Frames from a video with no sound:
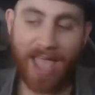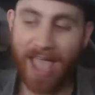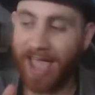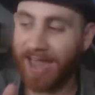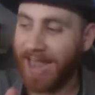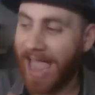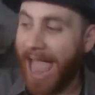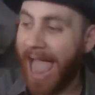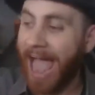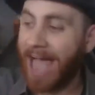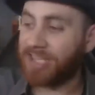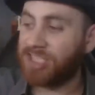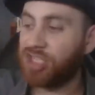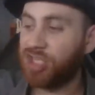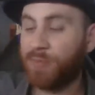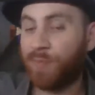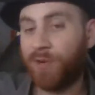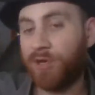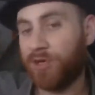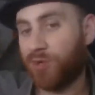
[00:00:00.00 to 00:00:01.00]
And as
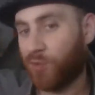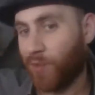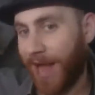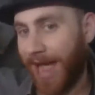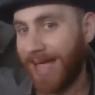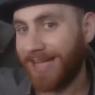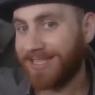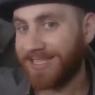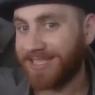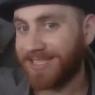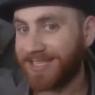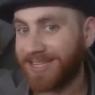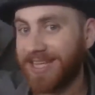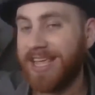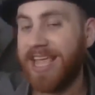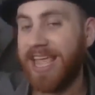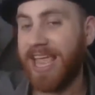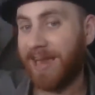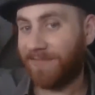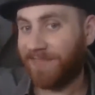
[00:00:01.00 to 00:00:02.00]
you progress,
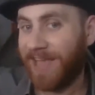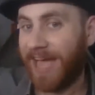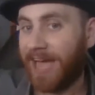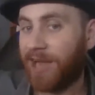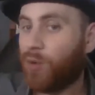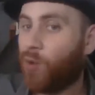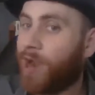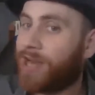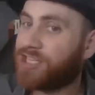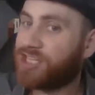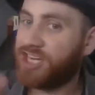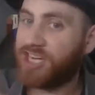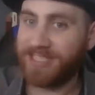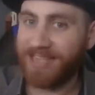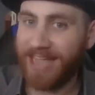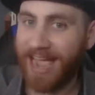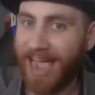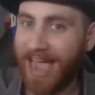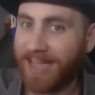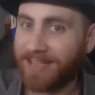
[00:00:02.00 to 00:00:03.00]
if that question
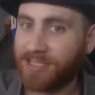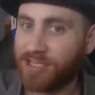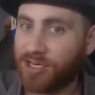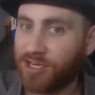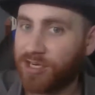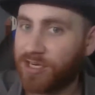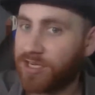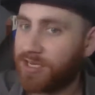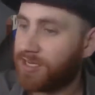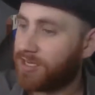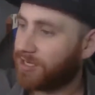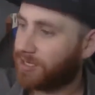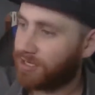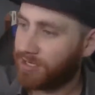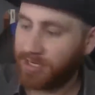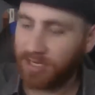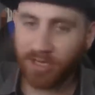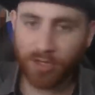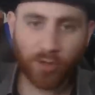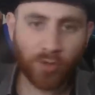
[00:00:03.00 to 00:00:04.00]
is answered,
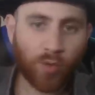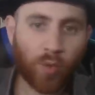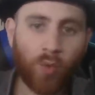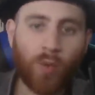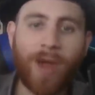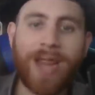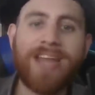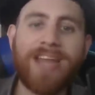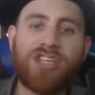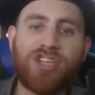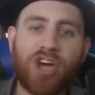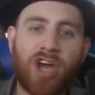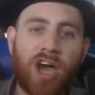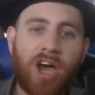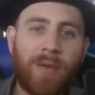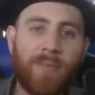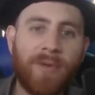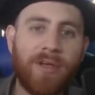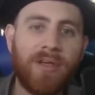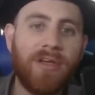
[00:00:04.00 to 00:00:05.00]
great
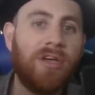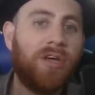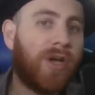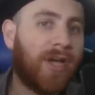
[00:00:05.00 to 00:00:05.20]
job.